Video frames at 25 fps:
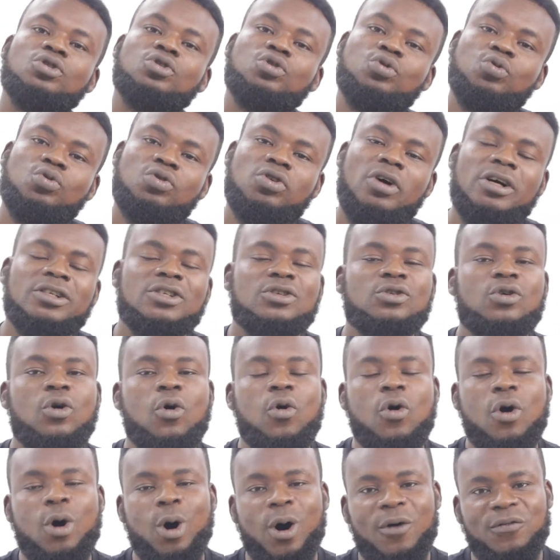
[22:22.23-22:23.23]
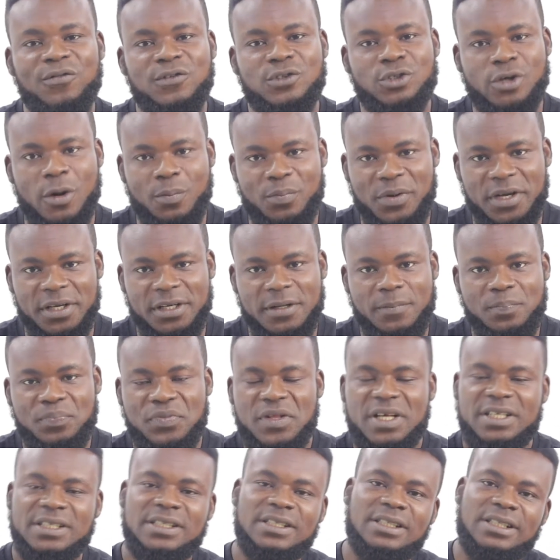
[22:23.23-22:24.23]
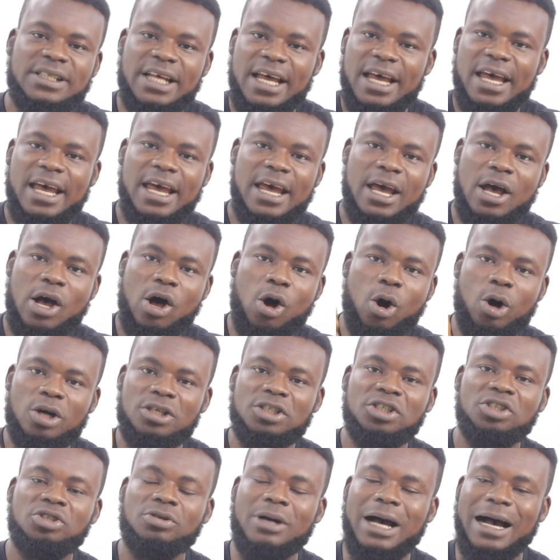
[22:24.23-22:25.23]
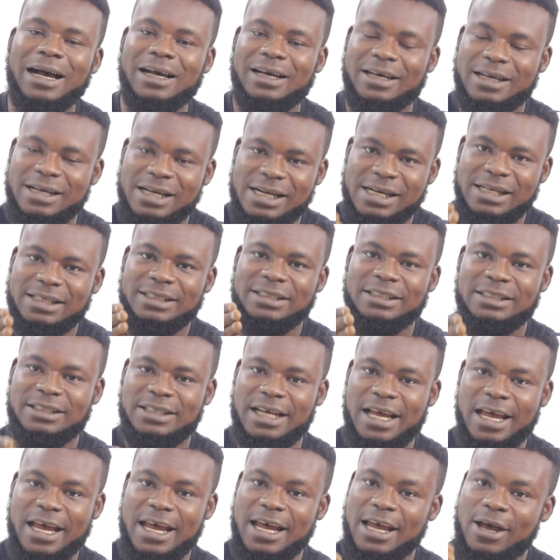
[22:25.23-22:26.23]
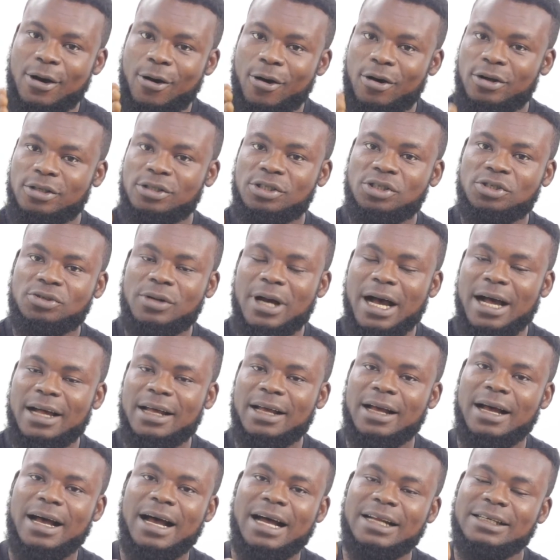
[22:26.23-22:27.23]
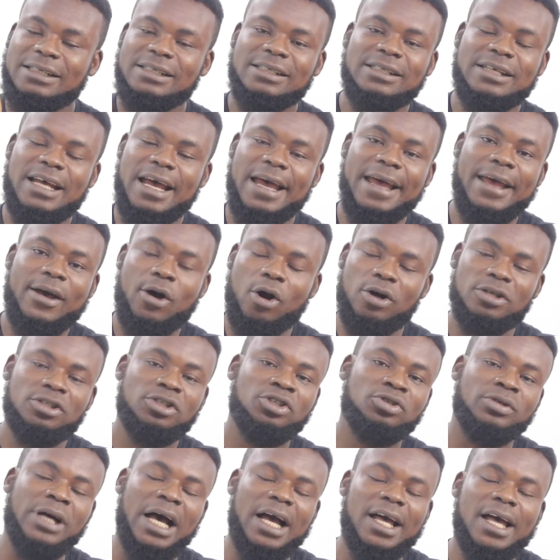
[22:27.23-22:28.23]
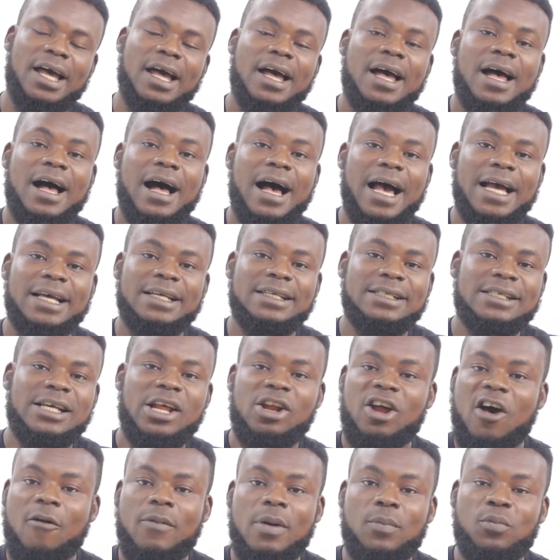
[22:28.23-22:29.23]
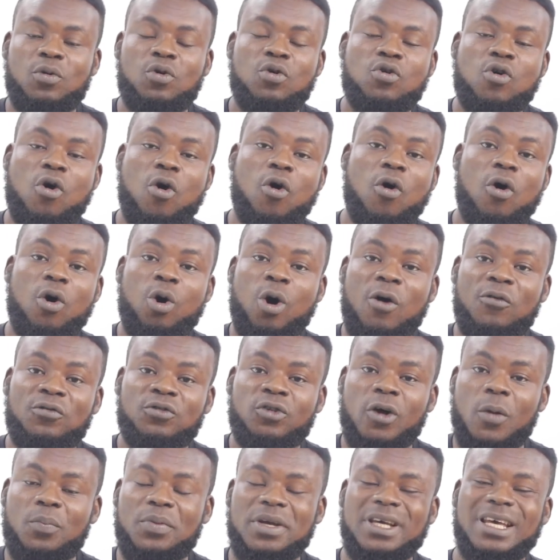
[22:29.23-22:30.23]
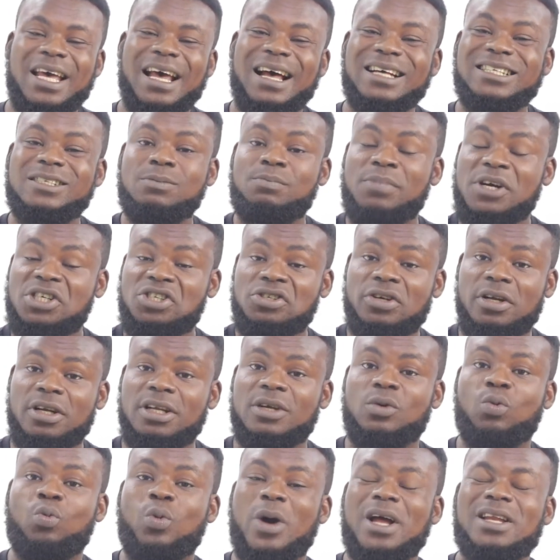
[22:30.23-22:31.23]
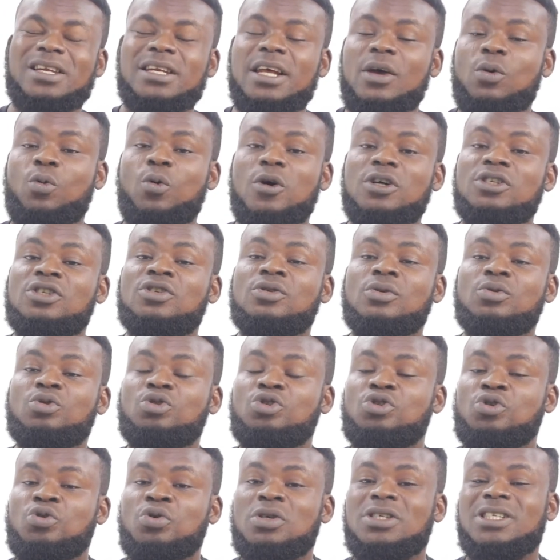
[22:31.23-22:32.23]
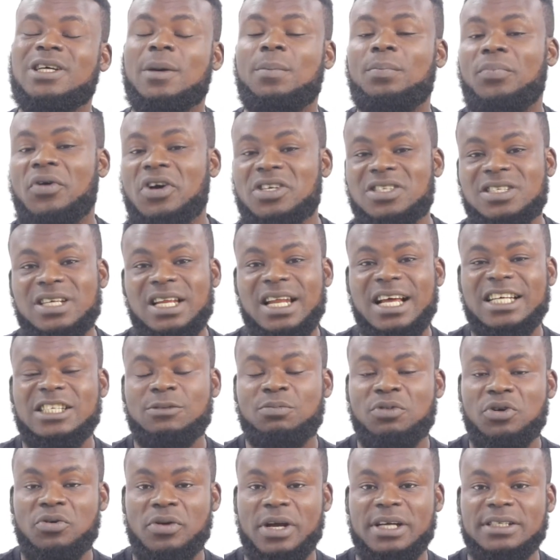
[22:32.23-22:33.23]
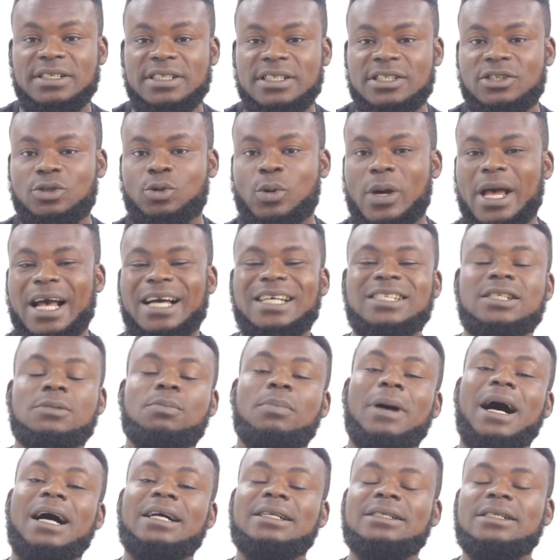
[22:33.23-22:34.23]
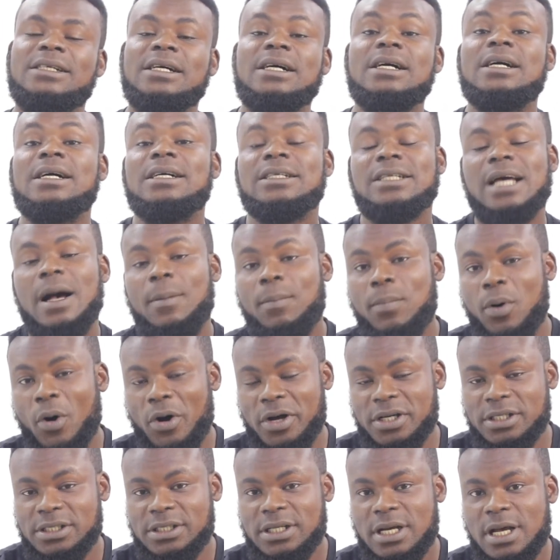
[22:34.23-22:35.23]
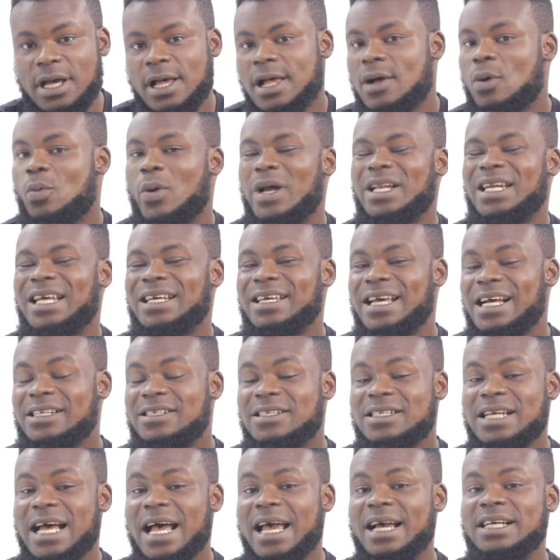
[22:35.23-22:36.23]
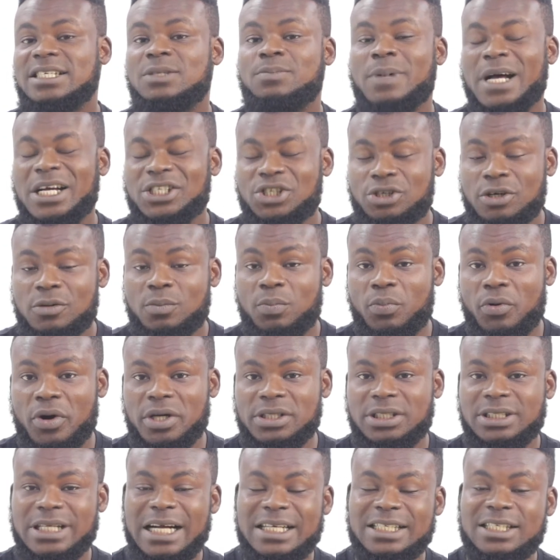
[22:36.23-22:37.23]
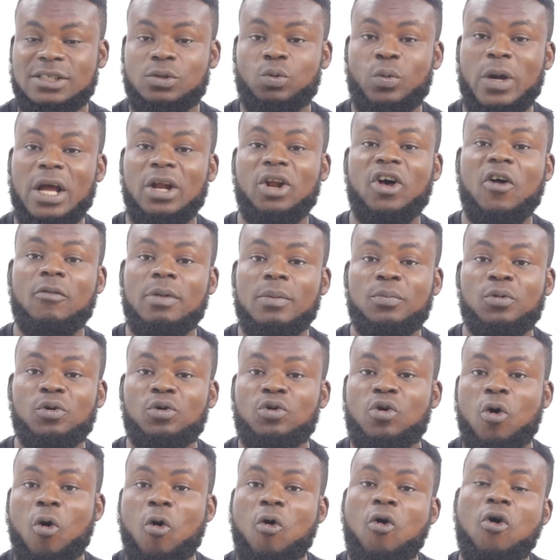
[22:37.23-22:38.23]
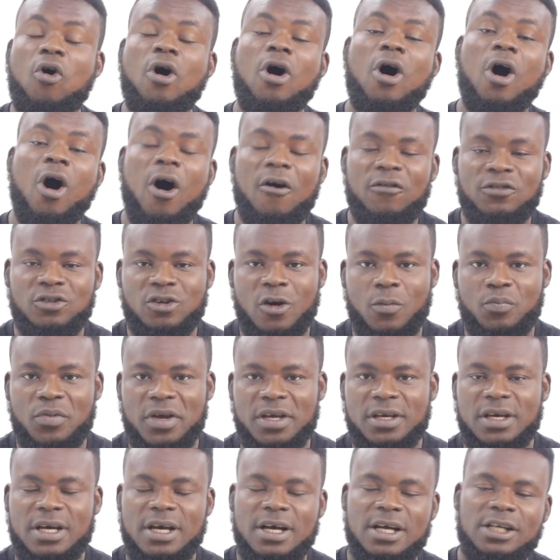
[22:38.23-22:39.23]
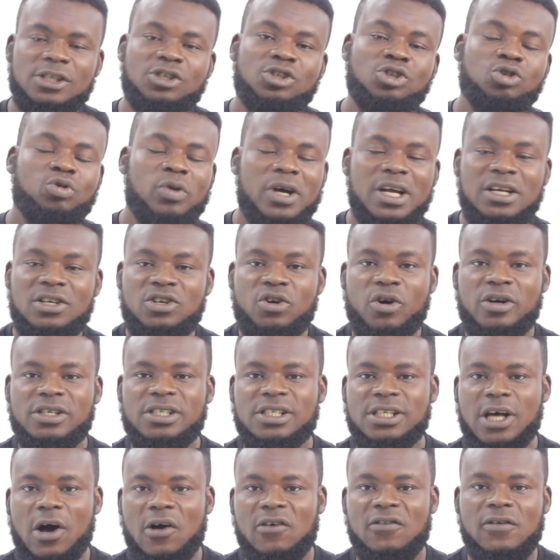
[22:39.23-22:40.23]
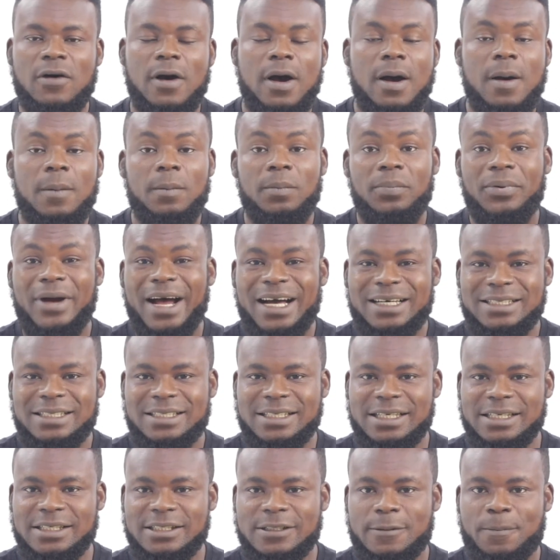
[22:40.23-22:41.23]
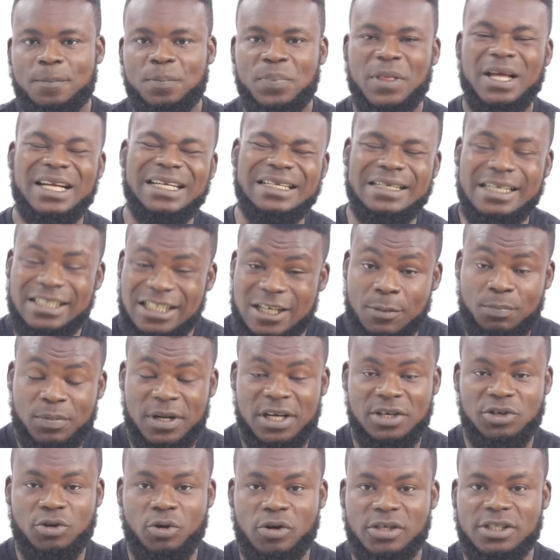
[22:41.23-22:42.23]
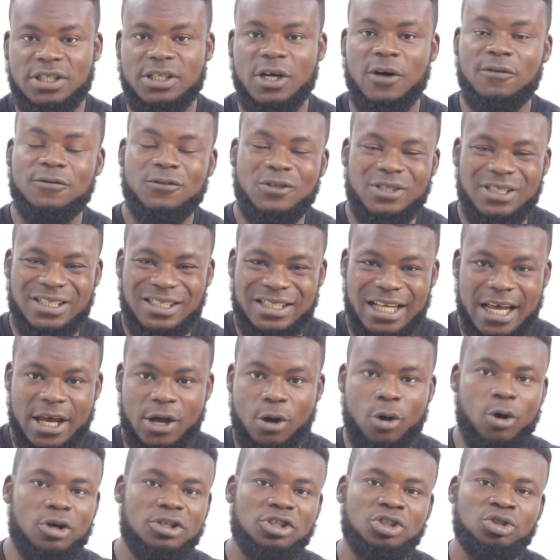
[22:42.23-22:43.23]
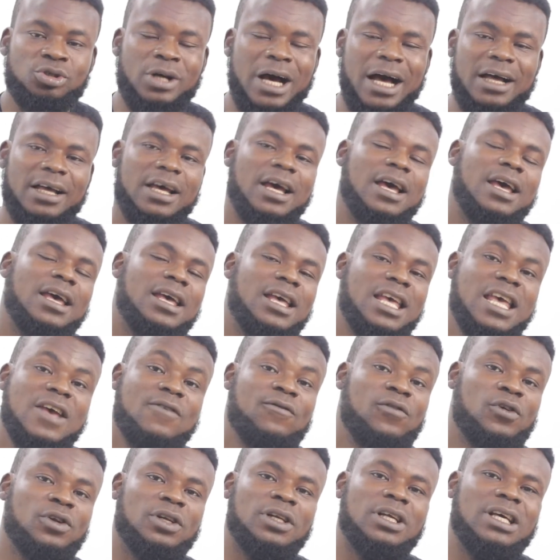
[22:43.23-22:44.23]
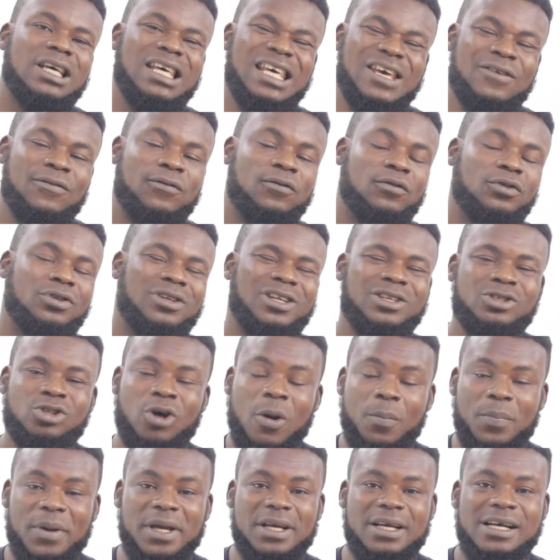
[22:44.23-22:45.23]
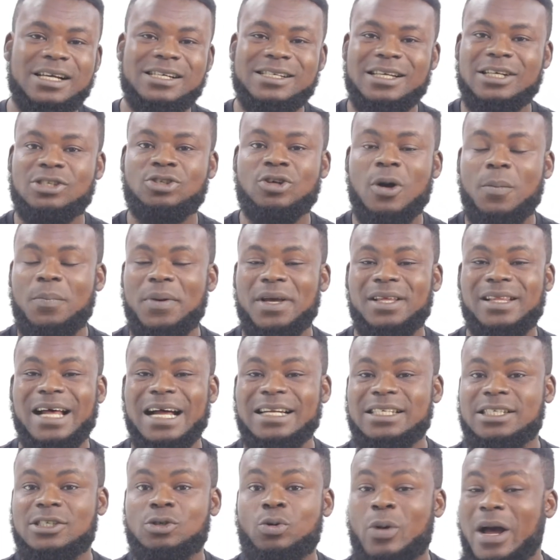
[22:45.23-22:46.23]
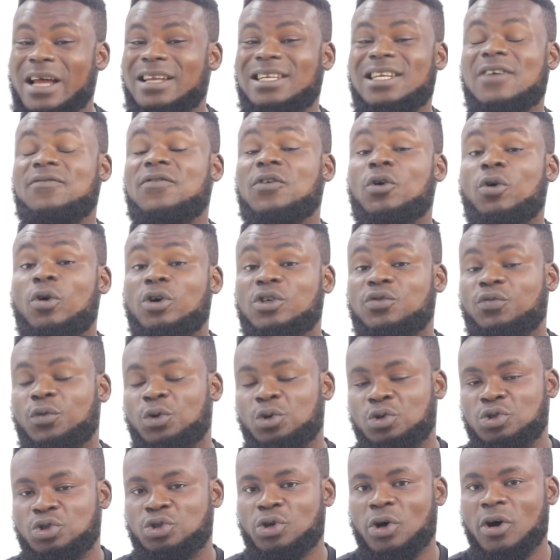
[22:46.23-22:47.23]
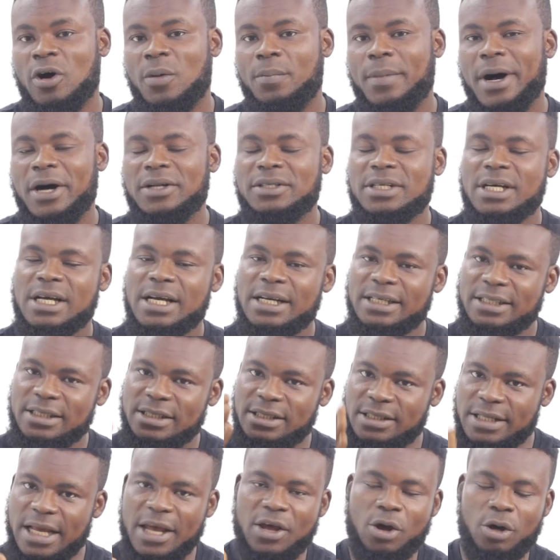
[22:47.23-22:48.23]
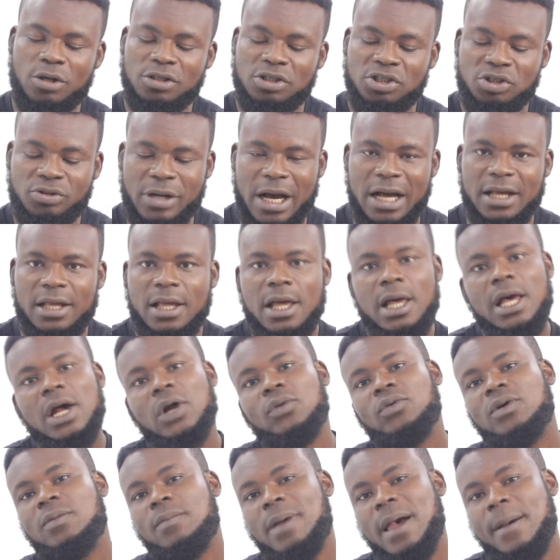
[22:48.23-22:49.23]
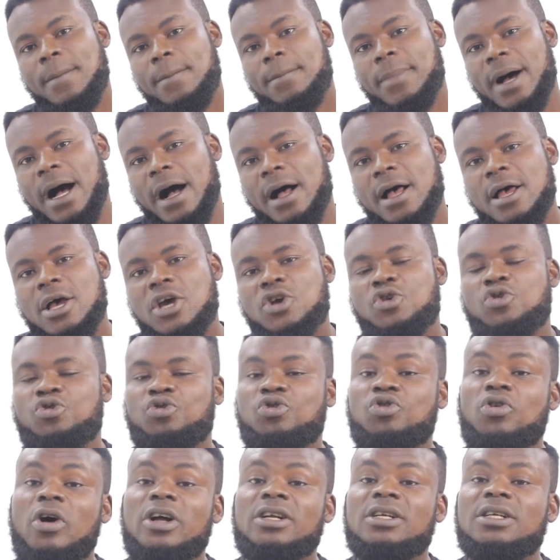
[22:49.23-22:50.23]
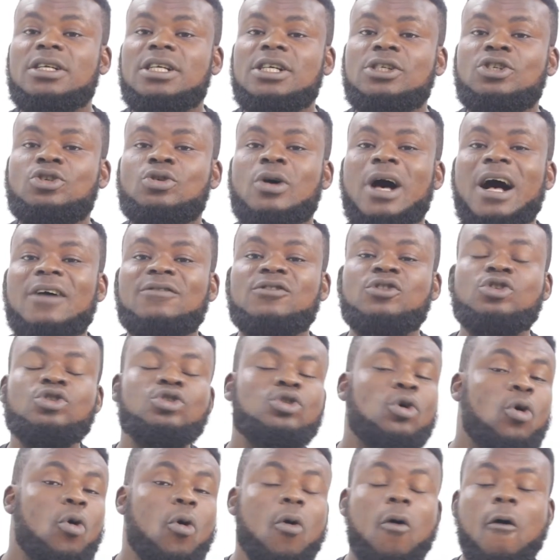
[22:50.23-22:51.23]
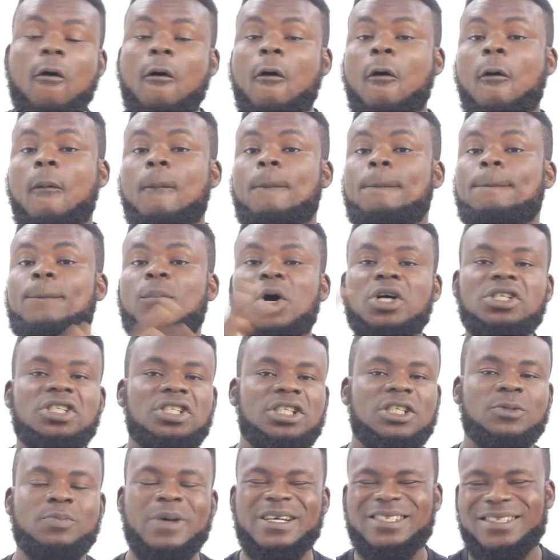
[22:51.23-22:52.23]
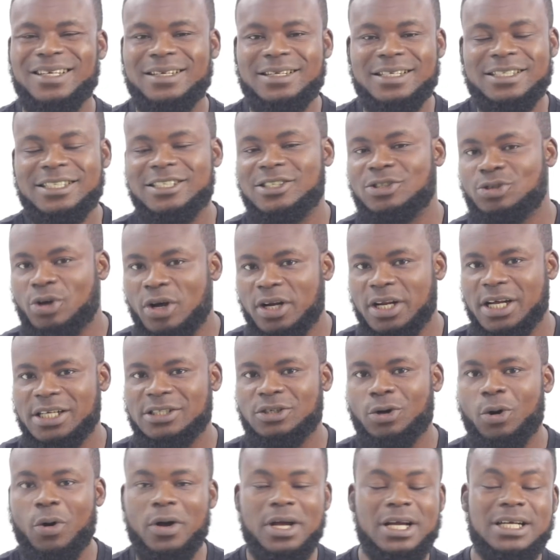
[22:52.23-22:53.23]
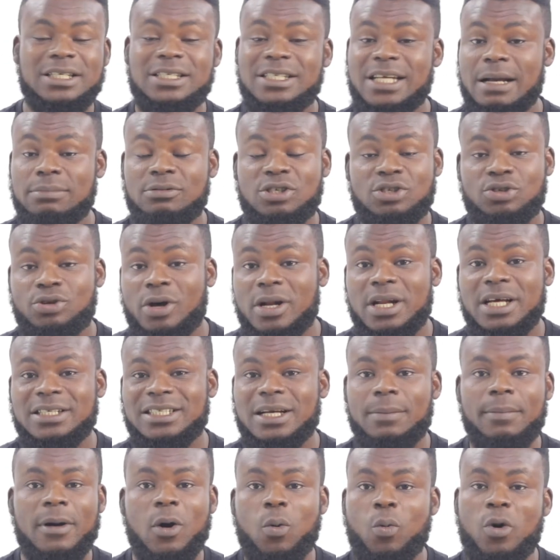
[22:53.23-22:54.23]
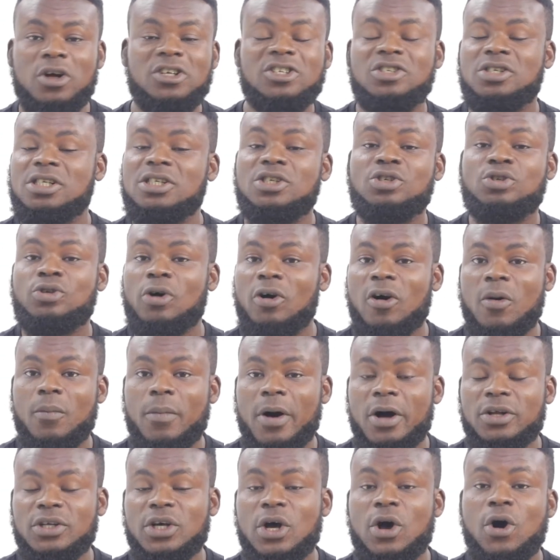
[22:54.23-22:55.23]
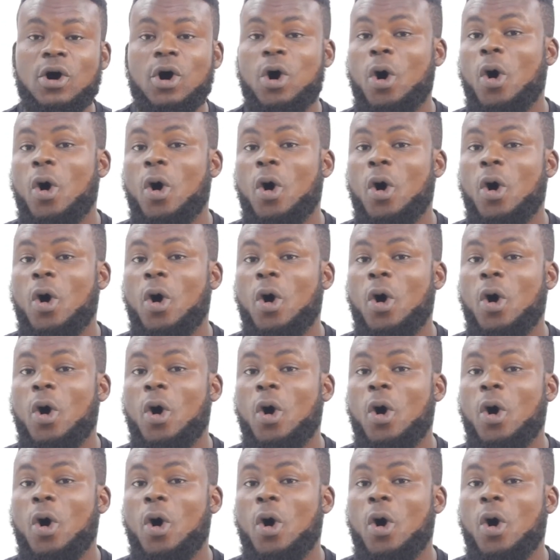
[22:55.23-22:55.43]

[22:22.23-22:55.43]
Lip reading: Do not go off topic. Stay on track. Stay on track and stay on track. I see a lot of people go off topic, especially when they want to use their personal experiences to expand their points. When they get to that expansion point, that is where a lot of people go off topic. Train yourself, practice, discipline yourself to stay on track. Even if the topic is a topic that is quite difficult for you to talk about, stay on track. Remember, you do not need to have so much specialist knowledge or in-depth knowledge about what you need to talk about.